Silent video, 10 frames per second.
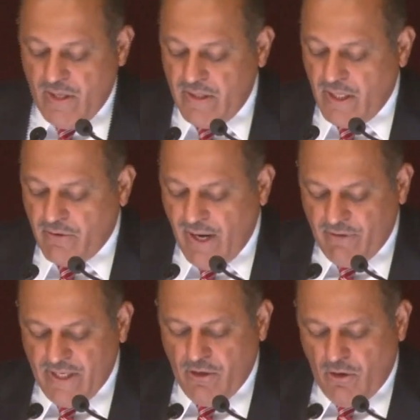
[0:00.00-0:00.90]
The
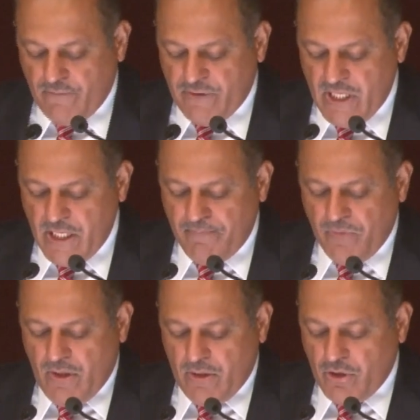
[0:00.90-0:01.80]
unraveling of the
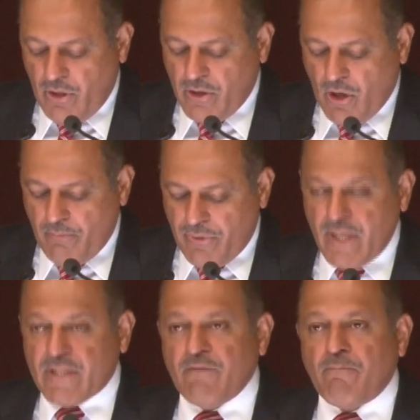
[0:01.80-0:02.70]
Joint
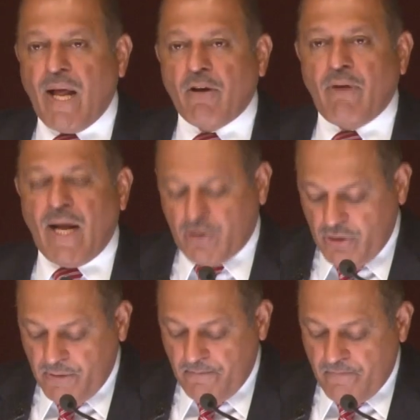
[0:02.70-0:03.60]
Comprehensive Plan of
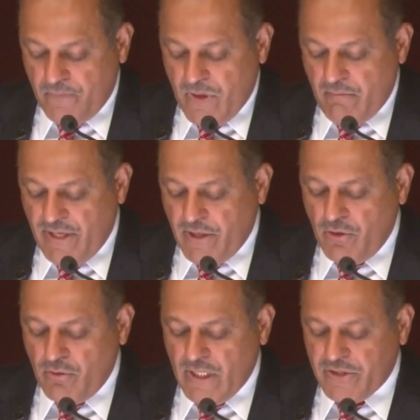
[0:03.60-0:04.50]
Action, better
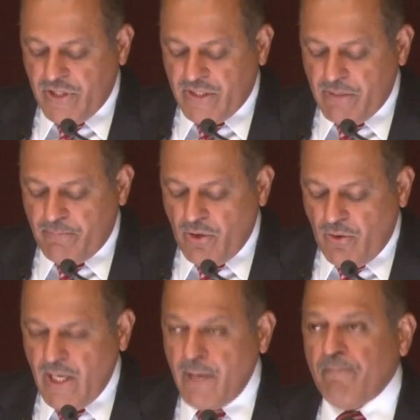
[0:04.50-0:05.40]
known as
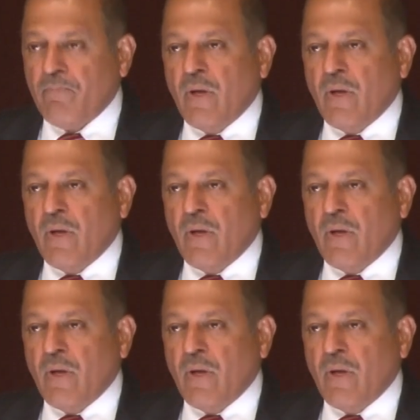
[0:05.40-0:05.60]
JCPOA,